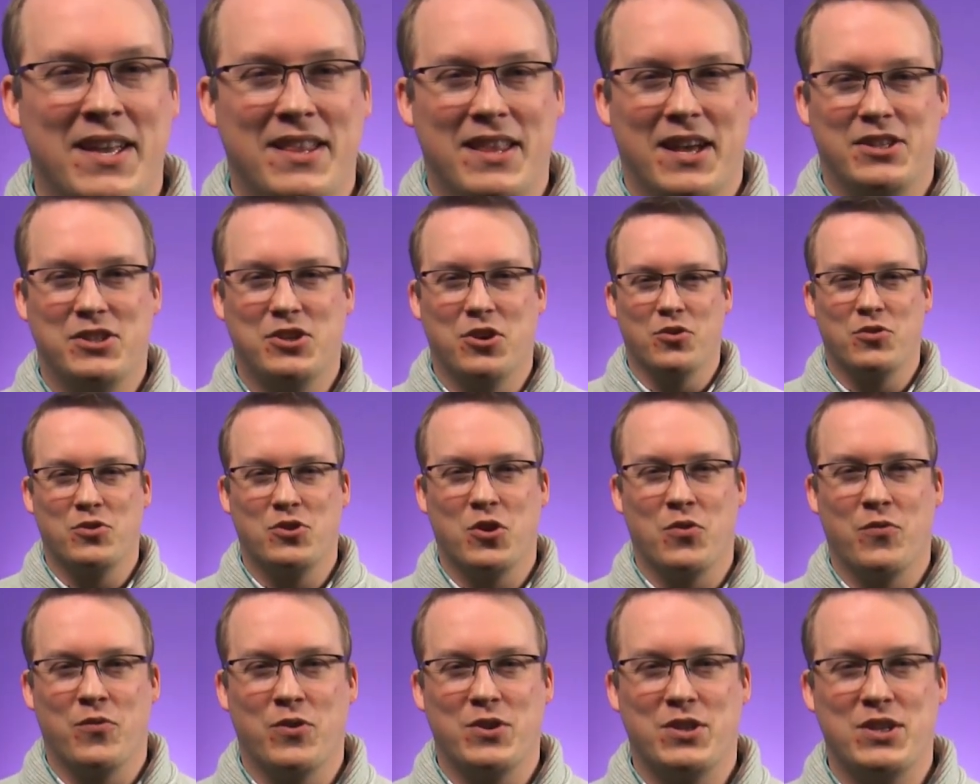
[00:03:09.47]
That's our
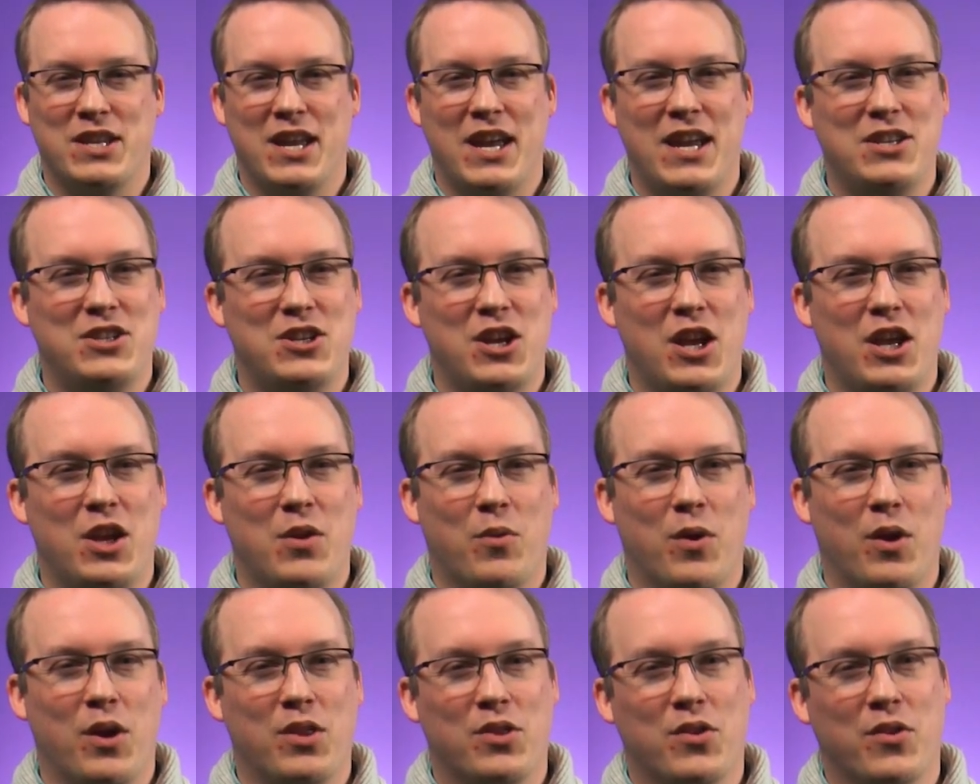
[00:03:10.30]
show for today,
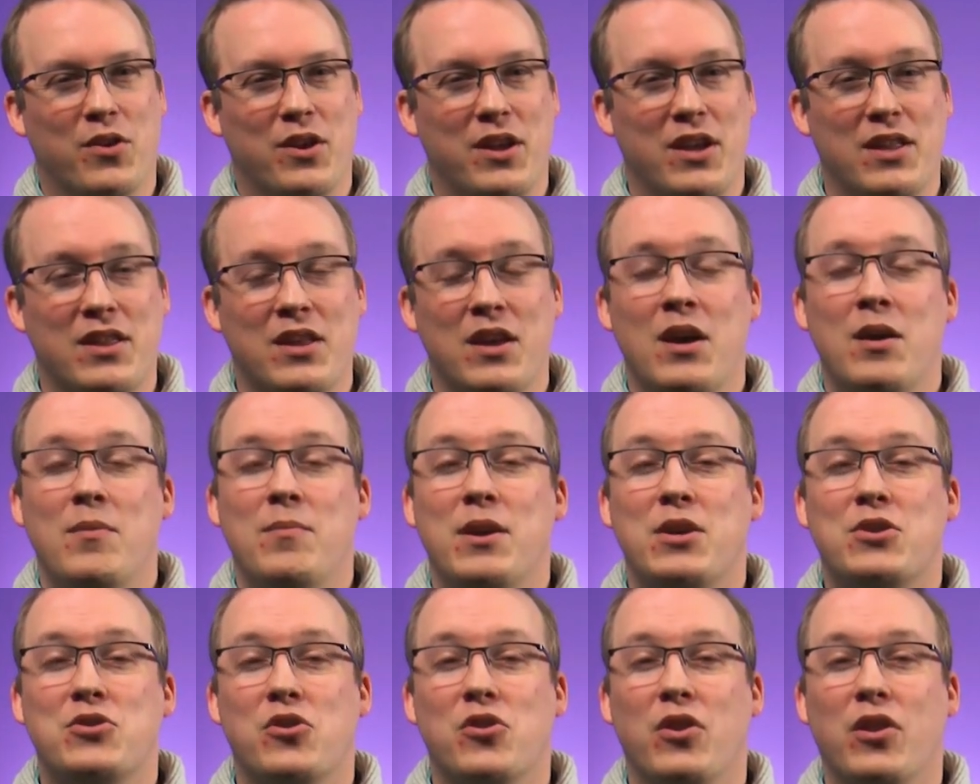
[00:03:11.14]
January 30th.
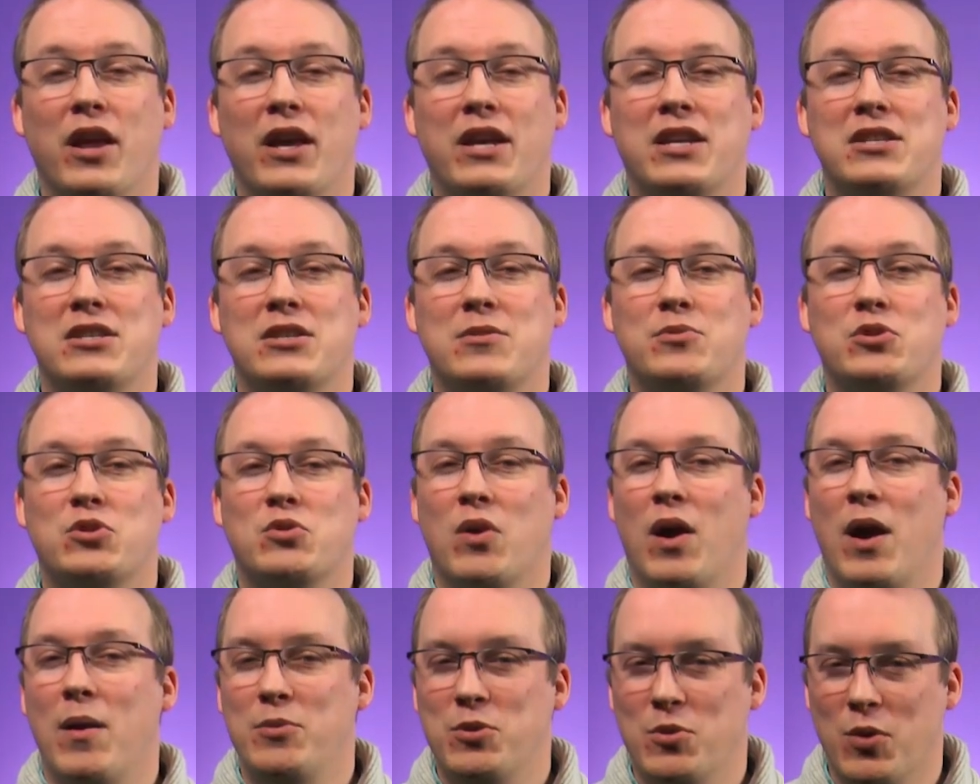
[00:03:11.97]
Make sure to like and
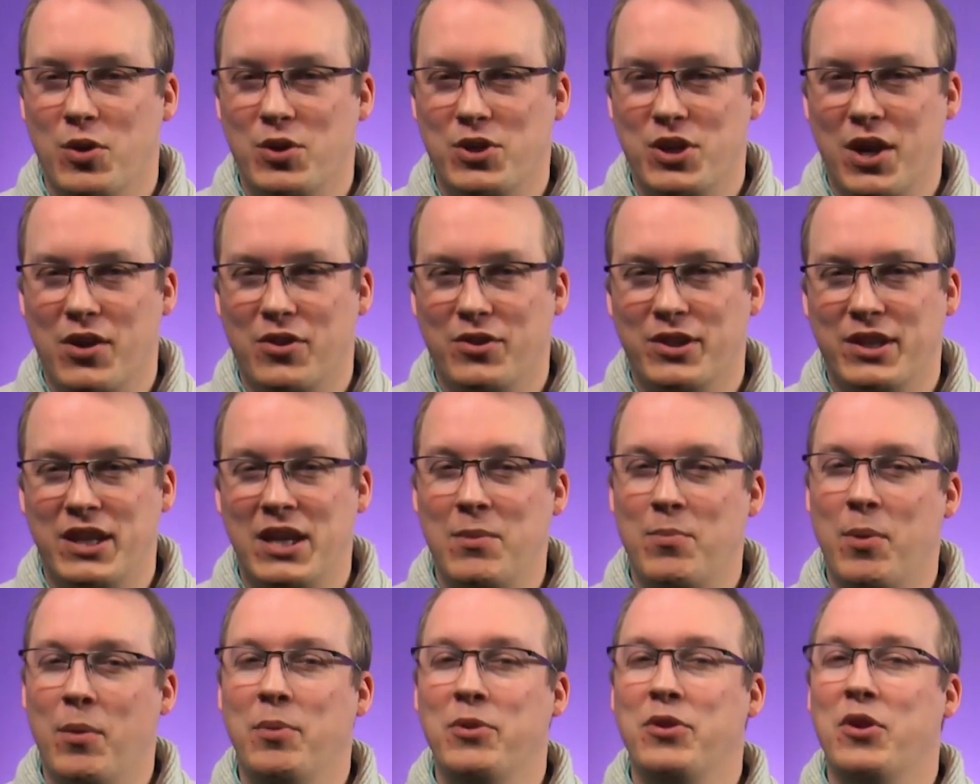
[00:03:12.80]
subscribe to our channel to
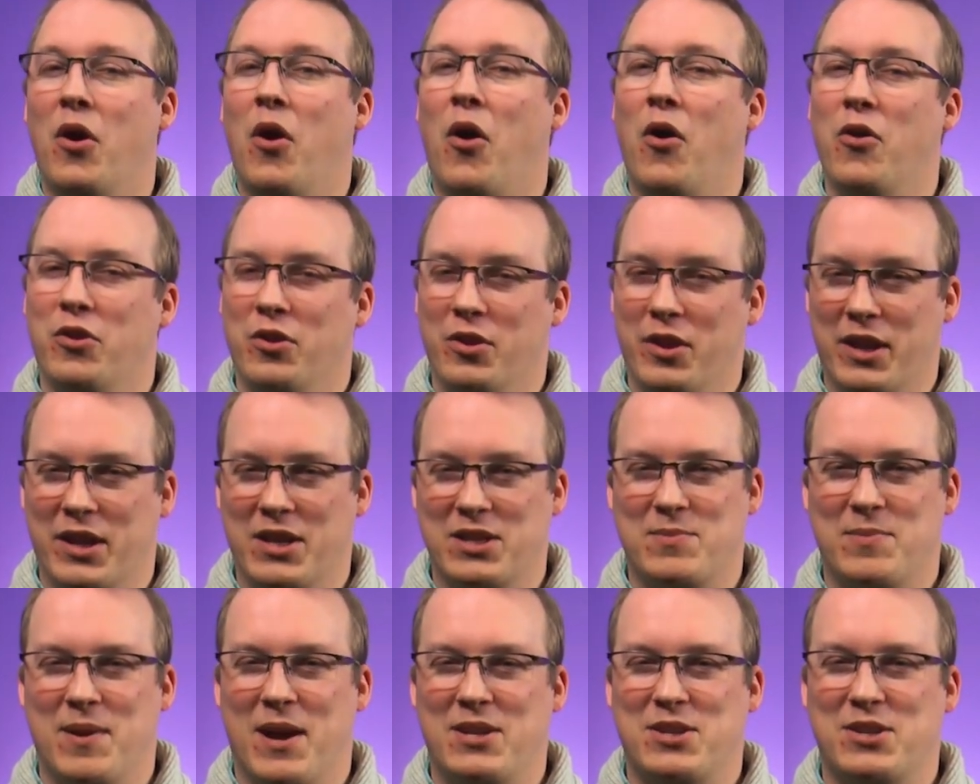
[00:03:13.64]
keep up with all the
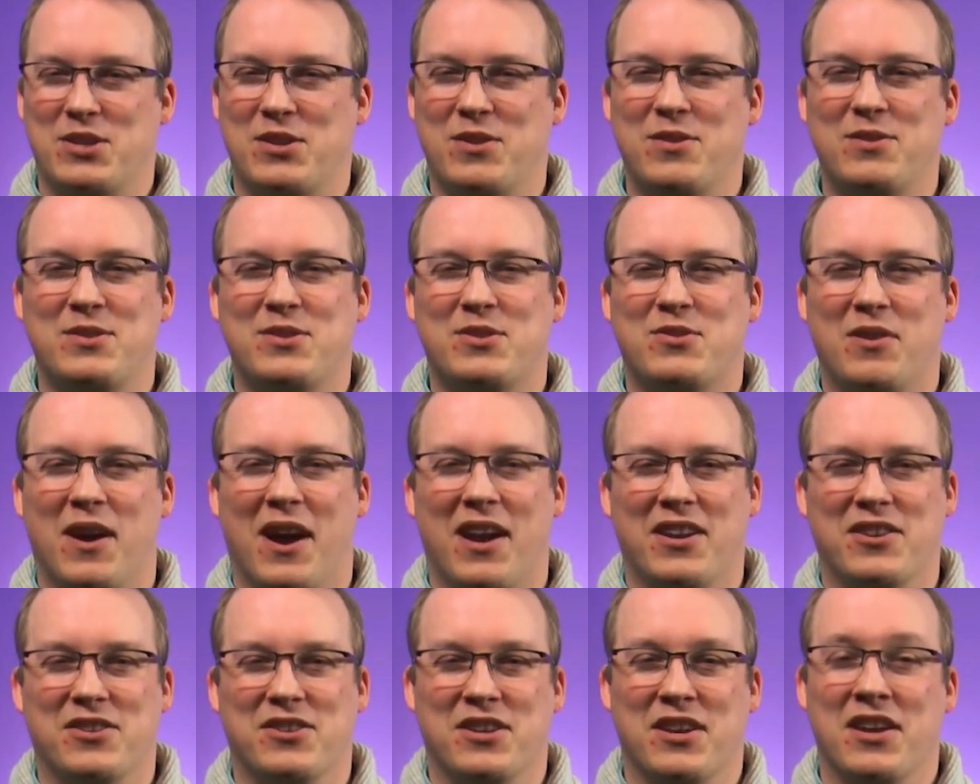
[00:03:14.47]
latest Magic news and
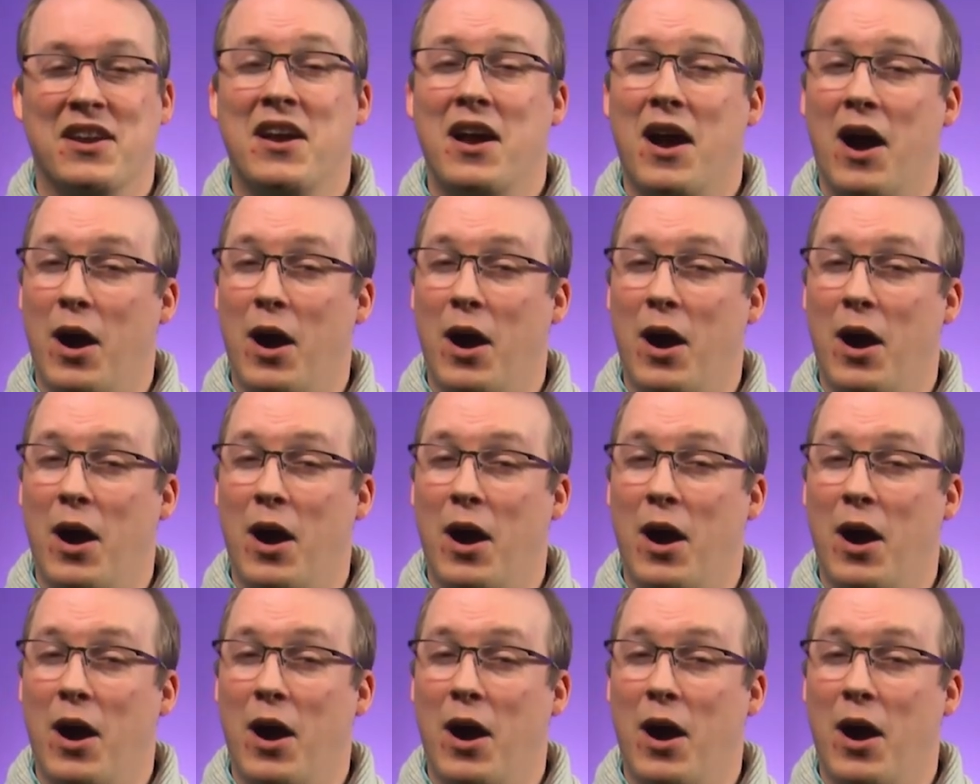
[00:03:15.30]
strategy.